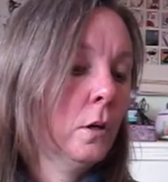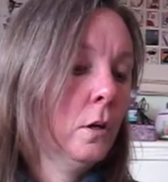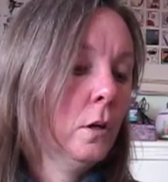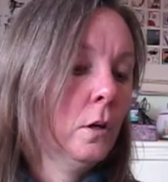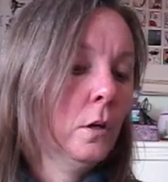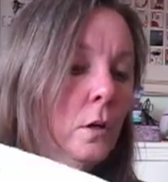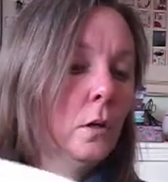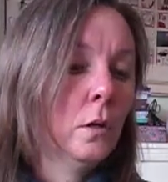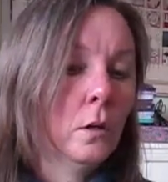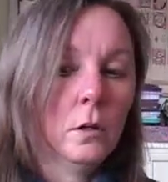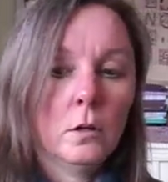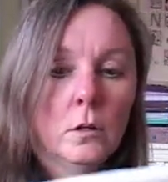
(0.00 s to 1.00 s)

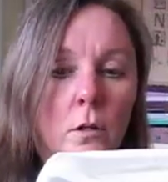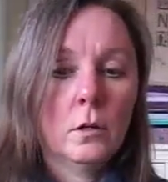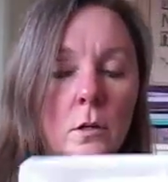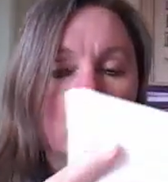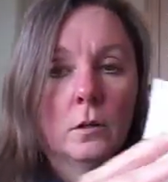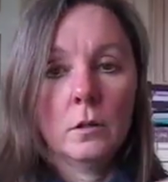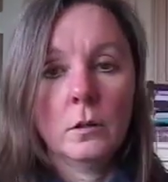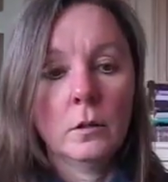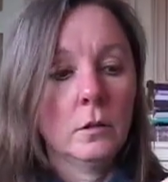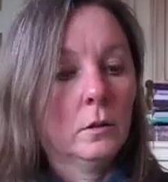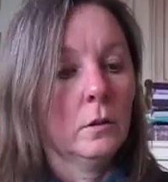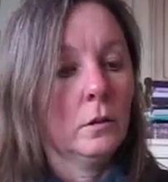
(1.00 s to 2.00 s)

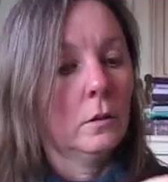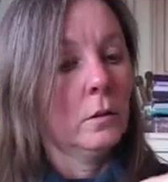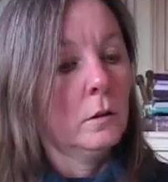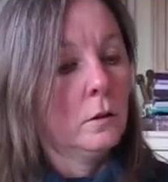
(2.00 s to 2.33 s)
Nobody speaks.